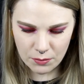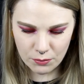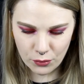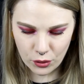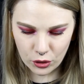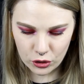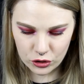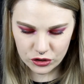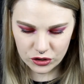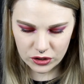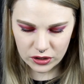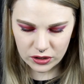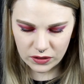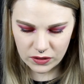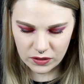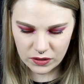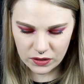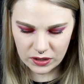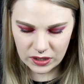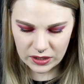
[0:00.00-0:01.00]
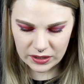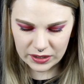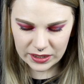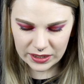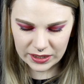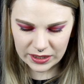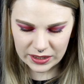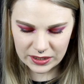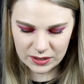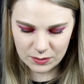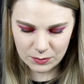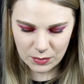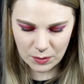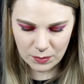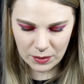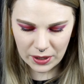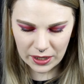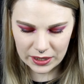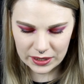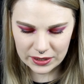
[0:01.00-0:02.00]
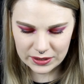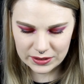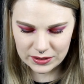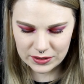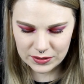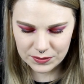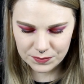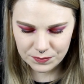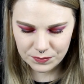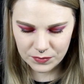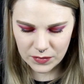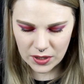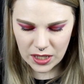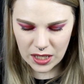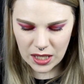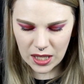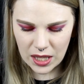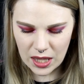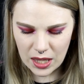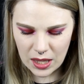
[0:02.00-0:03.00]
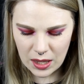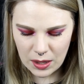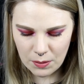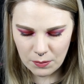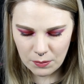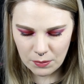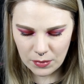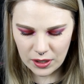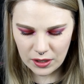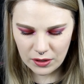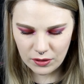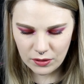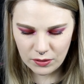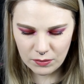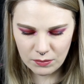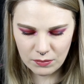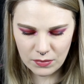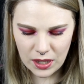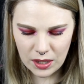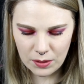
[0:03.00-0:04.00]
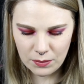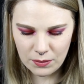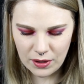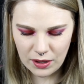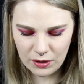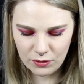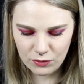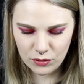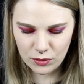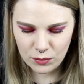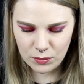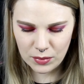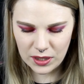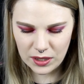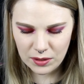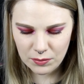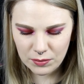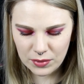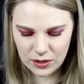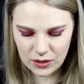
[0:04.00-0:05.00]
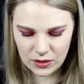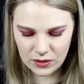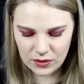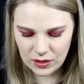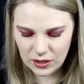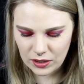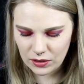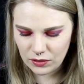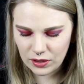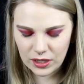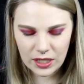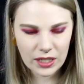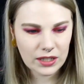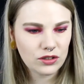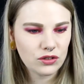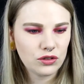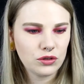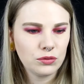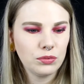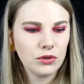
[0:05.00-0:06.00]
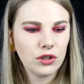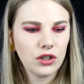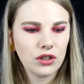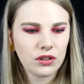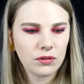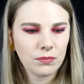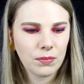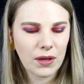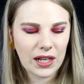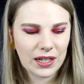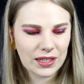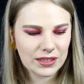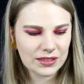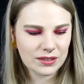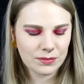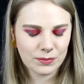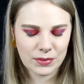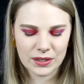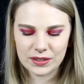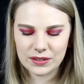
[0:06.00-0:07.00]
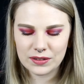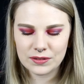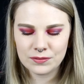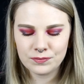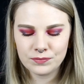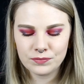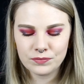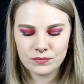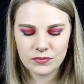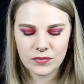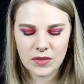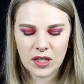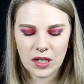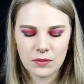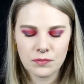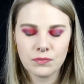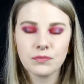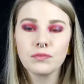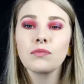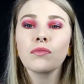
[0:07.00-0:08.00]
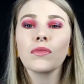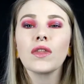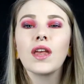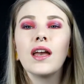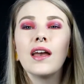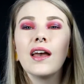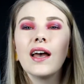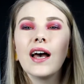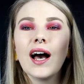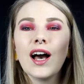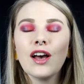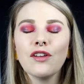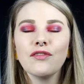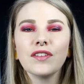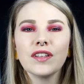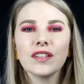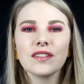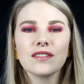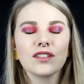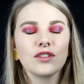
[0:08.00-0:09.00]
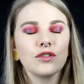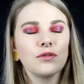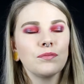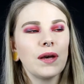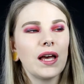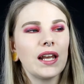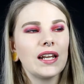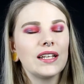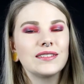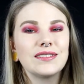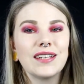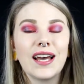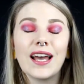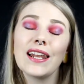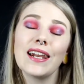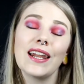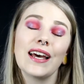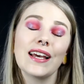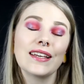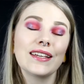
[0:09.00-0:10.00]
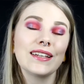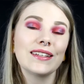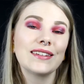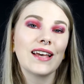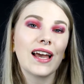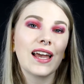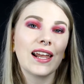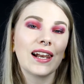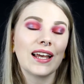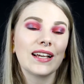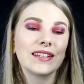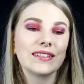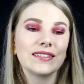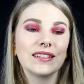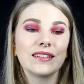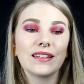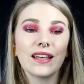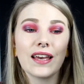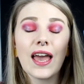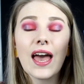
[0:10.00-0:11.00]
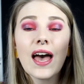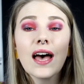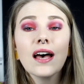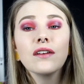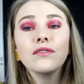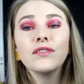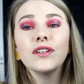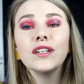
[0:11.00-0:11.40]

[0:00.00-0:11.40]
persons that cleans my palette. But I maybe have to be because I don't like super dirty palettes, but yeah. I think it's a good palette. I like it. I like that I have